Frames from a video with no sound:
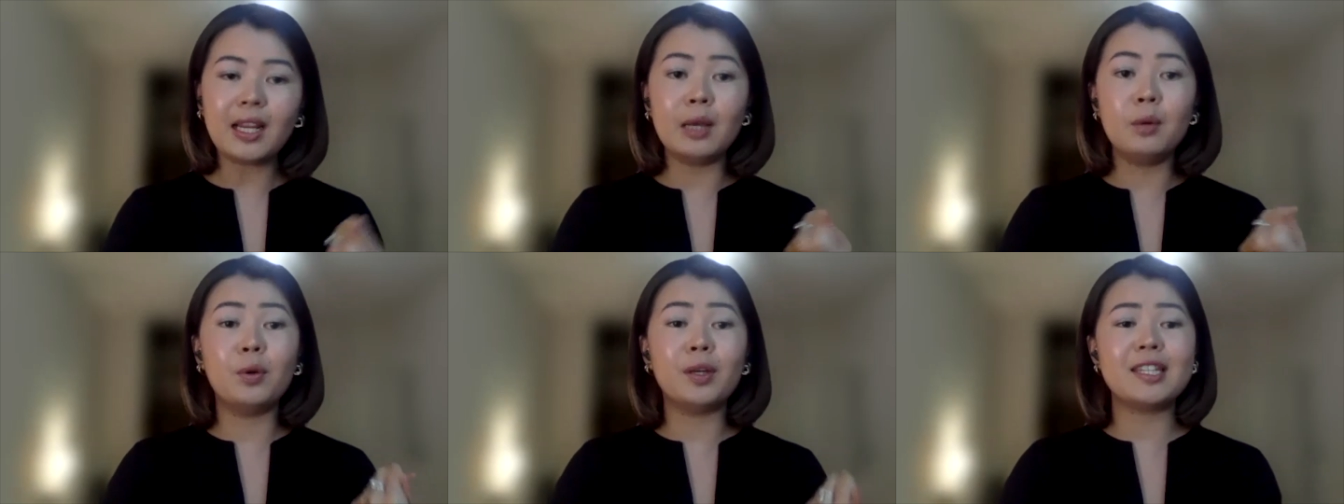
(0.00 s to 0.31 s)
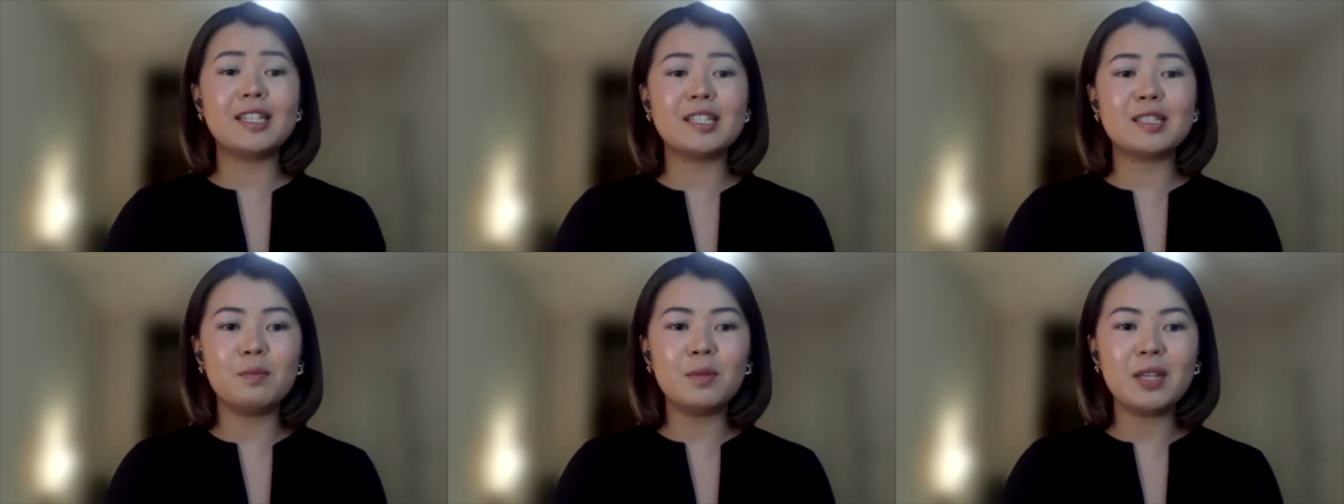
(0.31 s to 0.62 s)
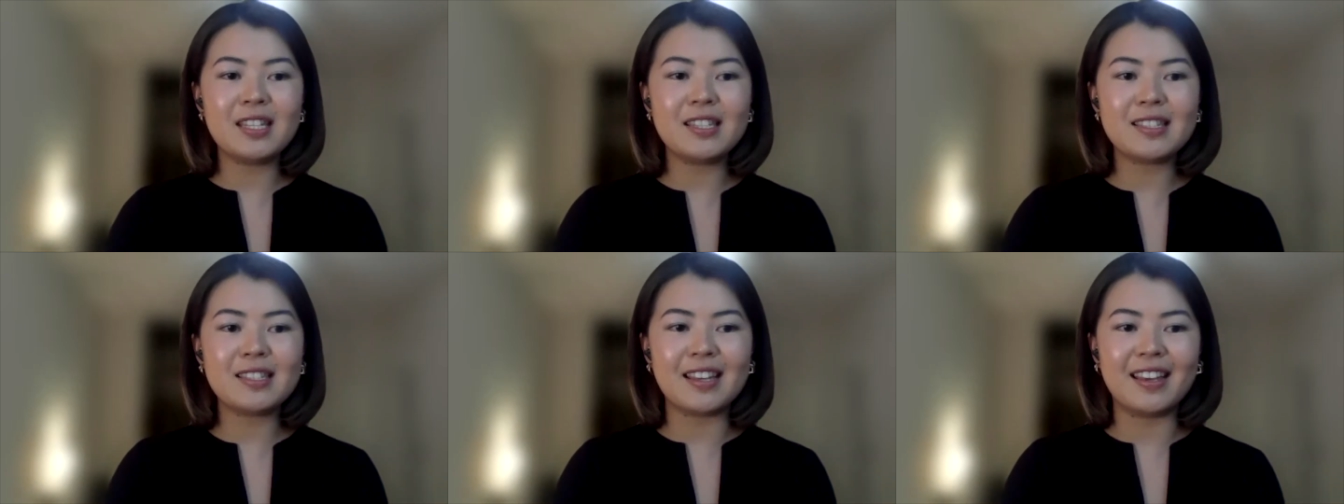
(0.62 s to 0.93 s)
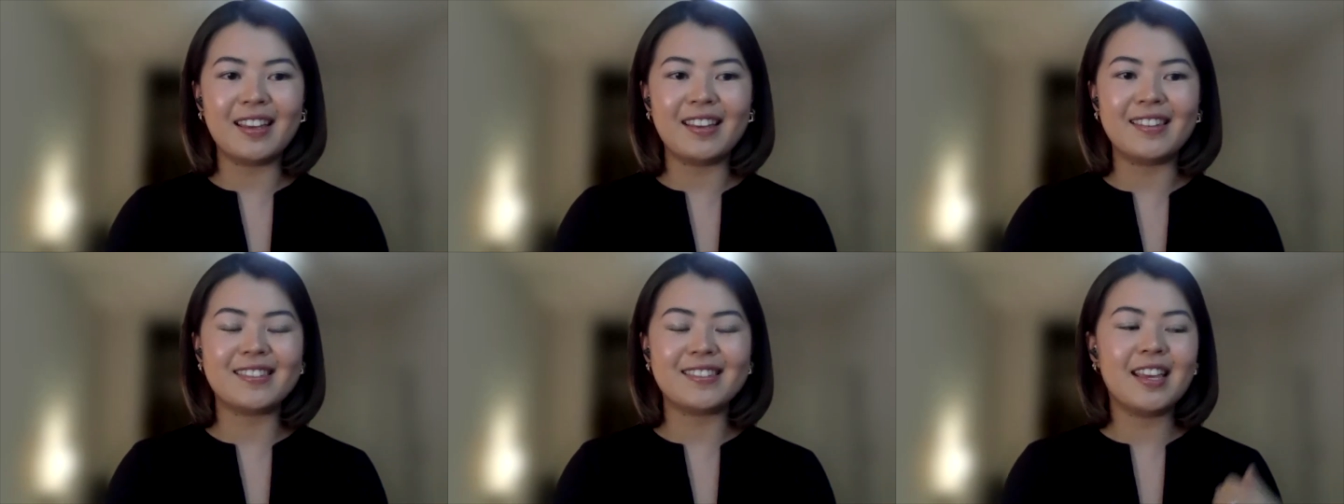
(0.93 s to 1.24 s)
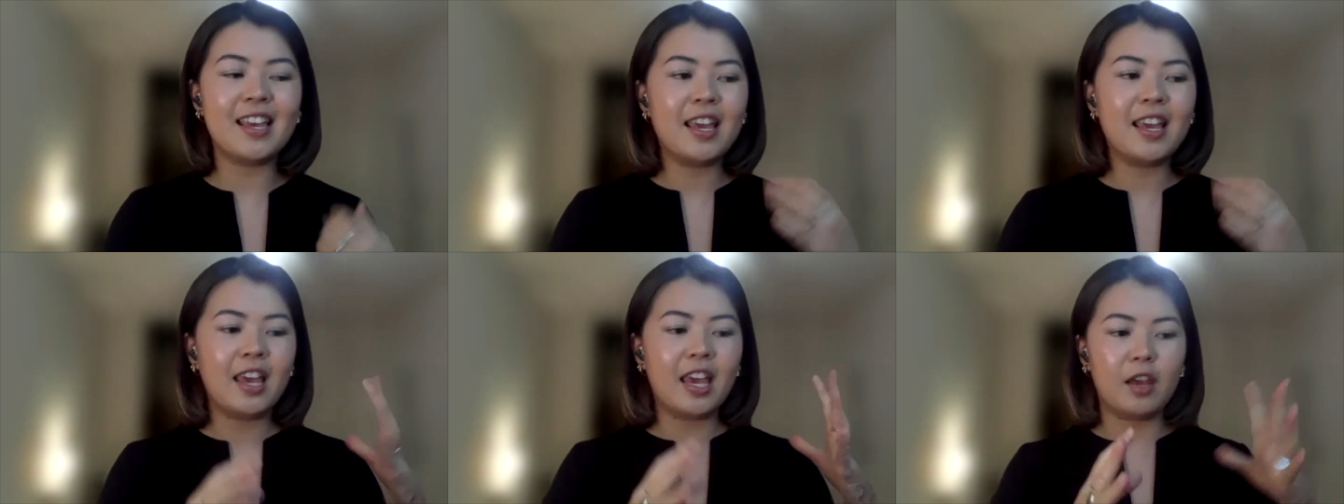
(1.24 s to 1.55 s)
what this means is
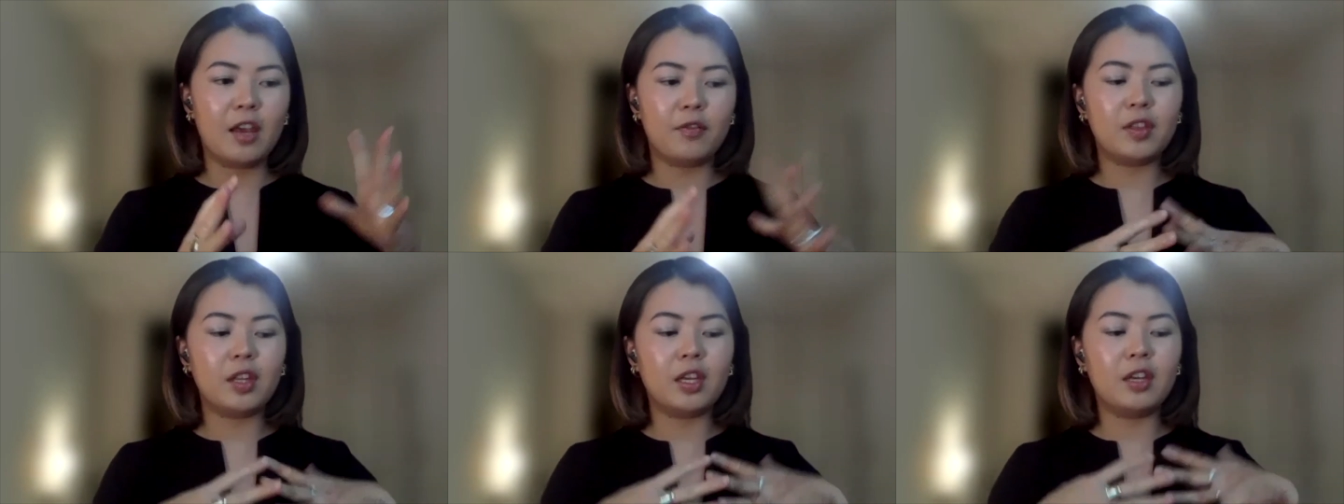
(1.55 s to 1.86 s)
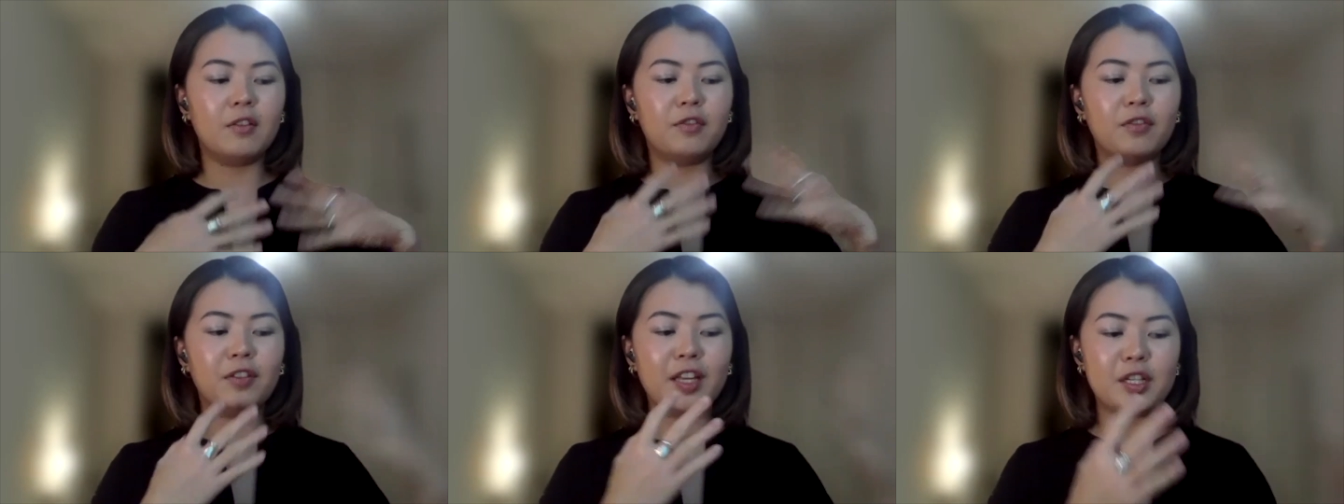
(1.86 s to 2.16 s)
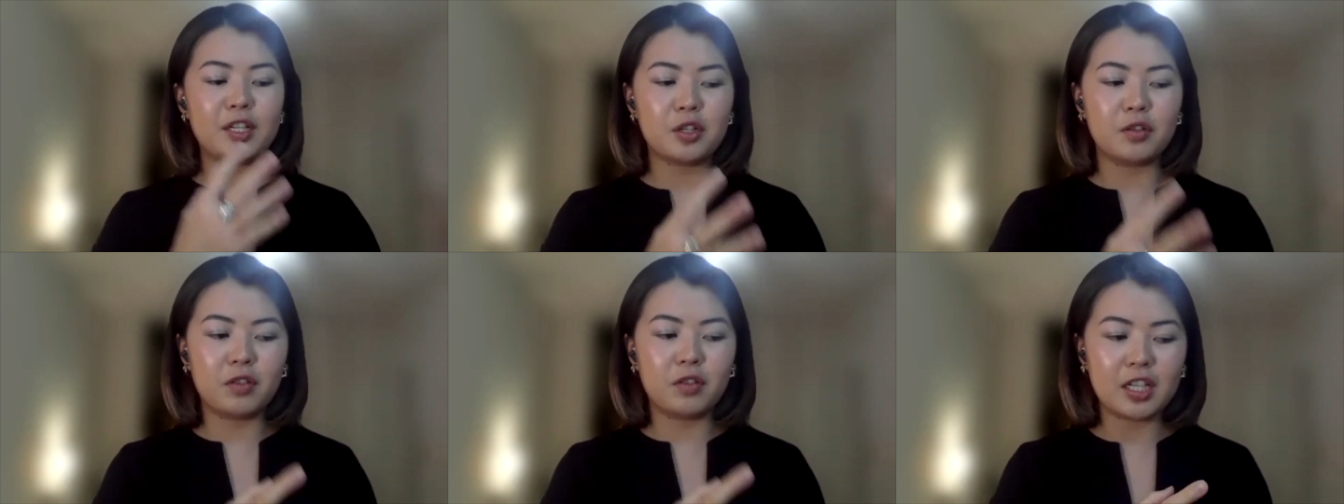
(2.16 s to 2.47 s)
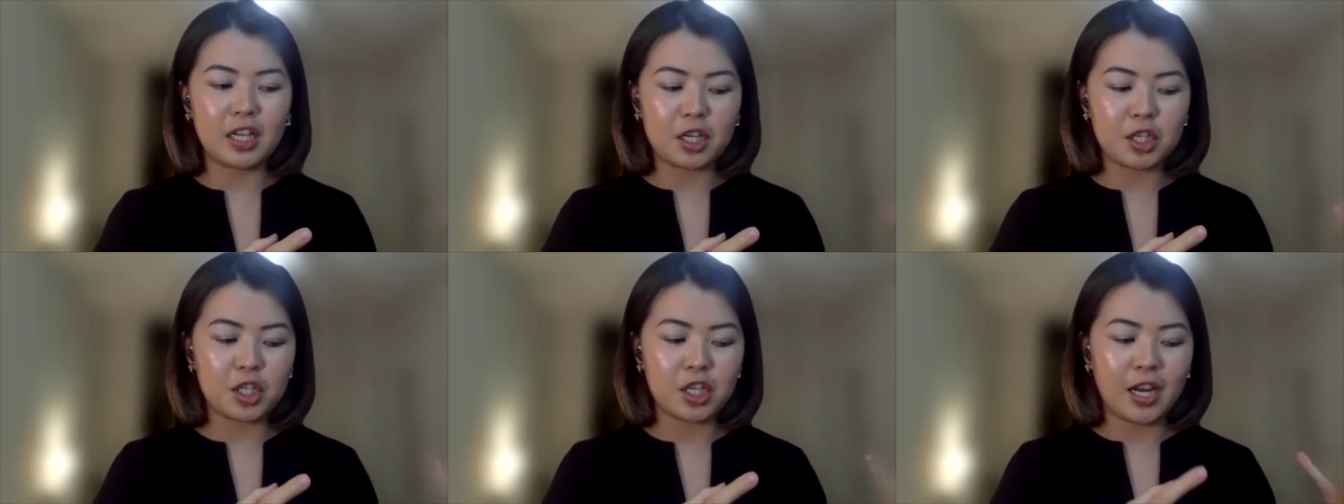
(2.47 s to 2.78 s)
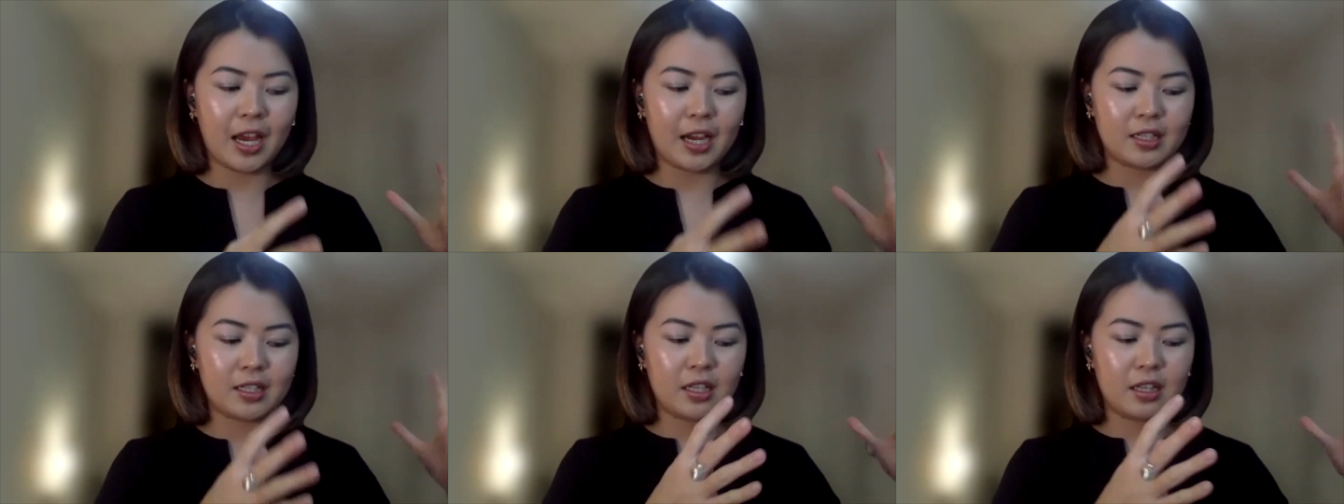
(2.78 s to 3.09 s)
if the Inflation Reduction
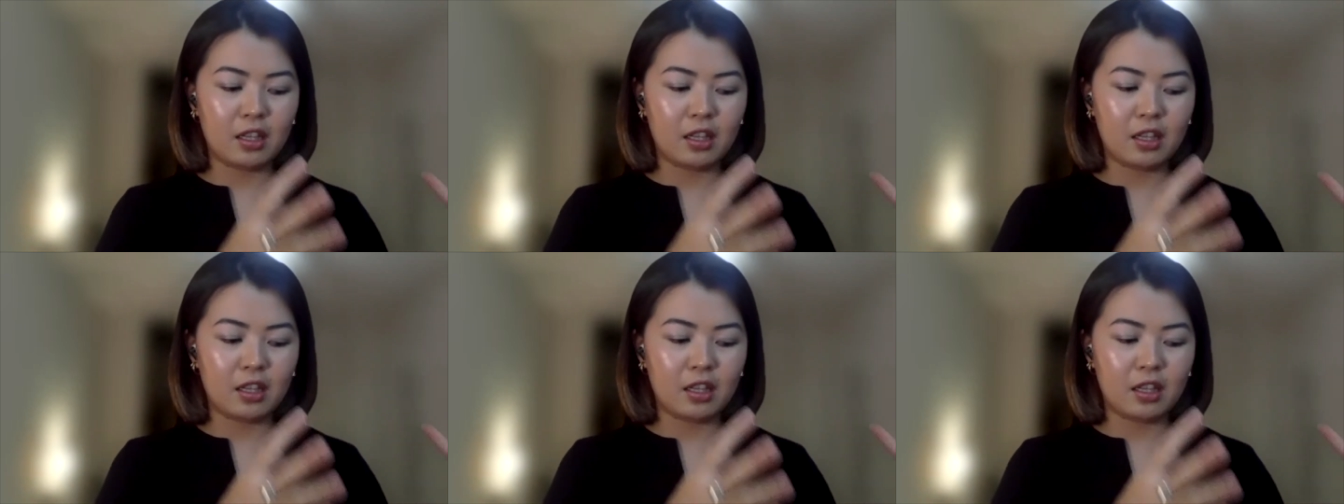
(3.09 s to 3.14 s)
Act